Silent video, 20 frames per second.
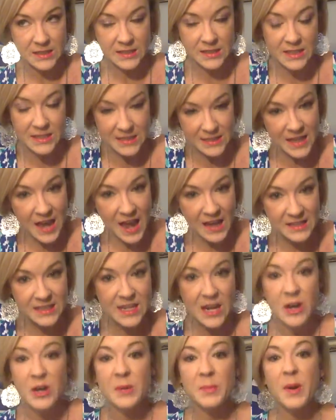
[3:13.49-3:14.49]
decide to
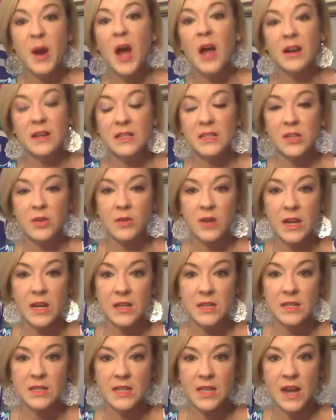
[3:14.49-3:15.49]
carry products on hand,